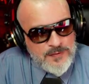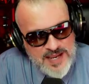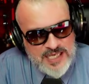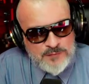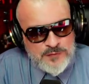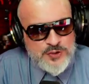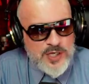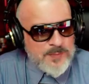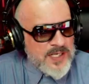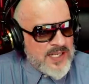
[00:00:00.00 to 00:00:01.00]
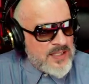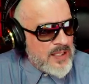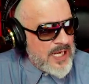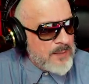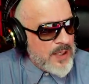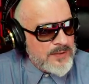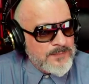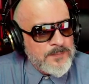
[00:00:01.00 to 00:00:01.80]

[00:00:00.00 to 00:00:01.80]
Thank you for joining me. Hit the like button.